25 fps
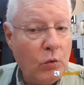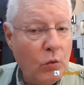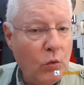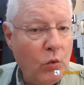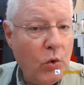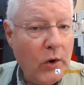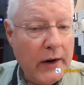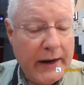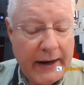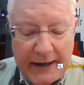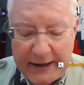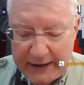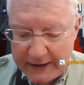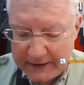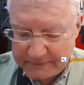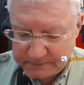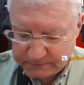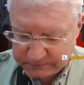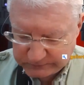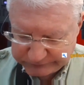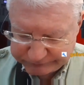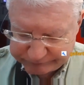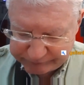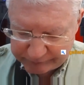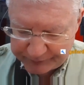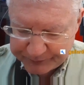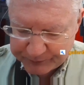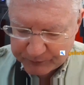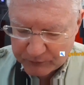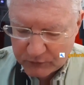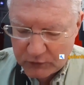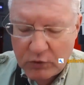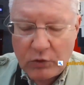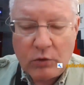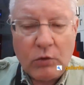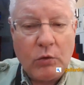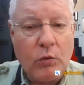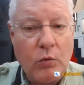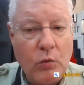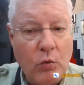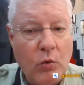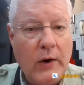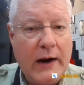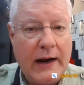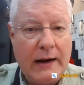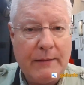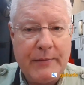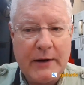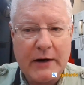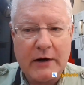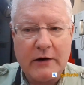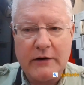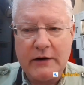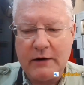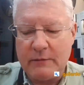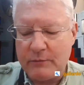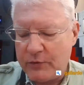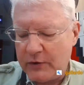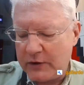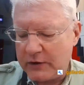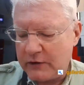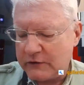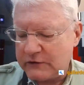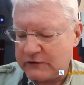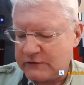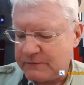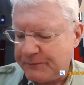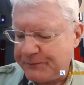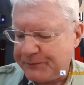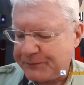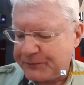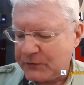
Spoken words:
way better than Pringles.